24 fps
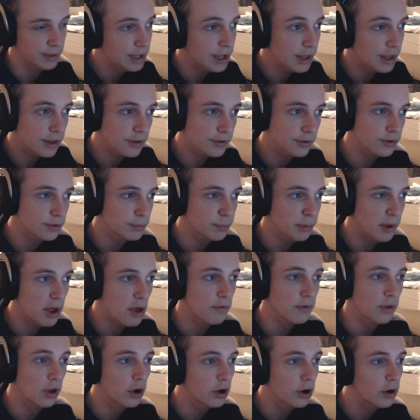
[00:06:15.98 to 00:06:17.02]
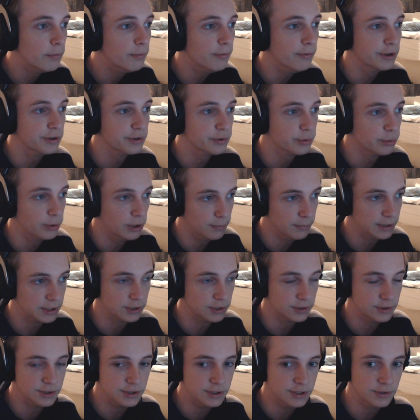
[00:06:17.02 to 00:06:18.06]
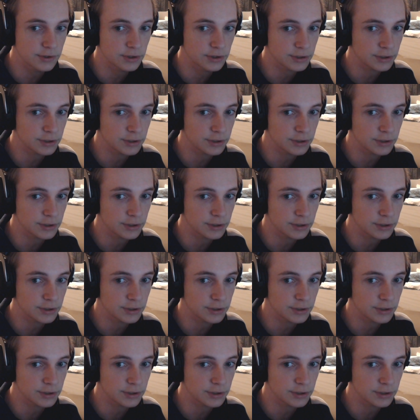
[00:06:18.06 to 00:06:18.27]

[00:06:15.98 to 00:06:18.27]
here, this is a bit of an obvious one because she's